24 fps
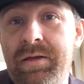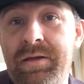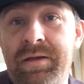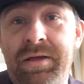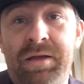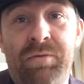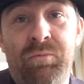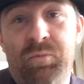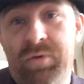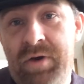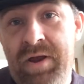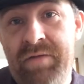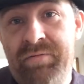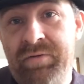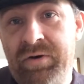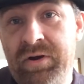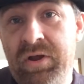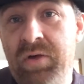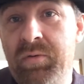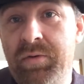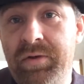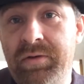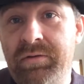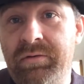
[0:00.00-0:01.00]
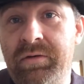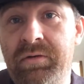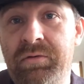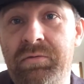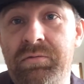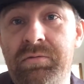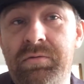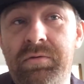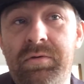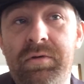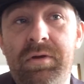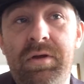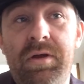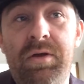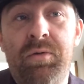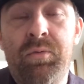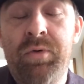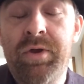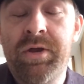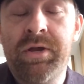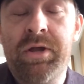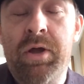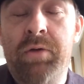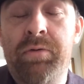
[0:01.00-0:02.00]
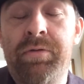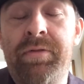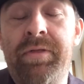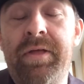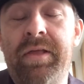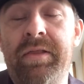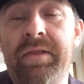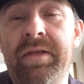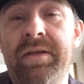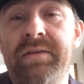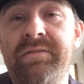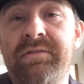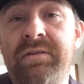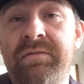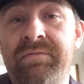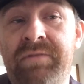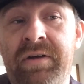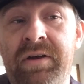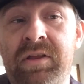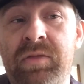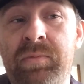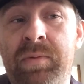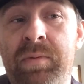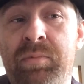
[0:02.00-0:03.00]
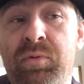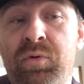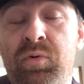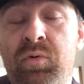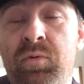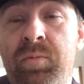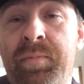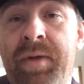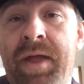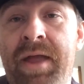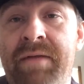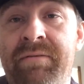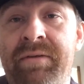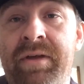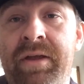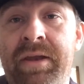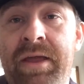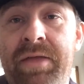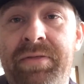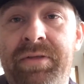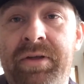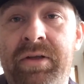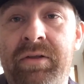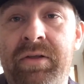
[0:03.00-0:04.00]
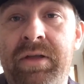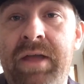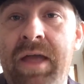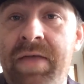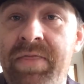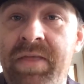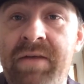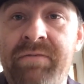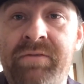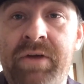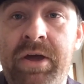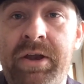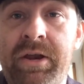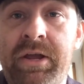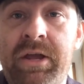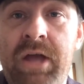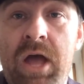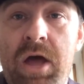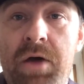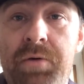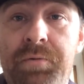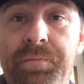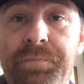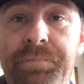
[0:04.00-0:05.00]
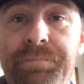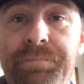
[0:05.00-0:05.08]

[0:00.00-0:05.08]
And we're never going to. We need to go through that list and find out the people who are behaving unethically, and they've got to go.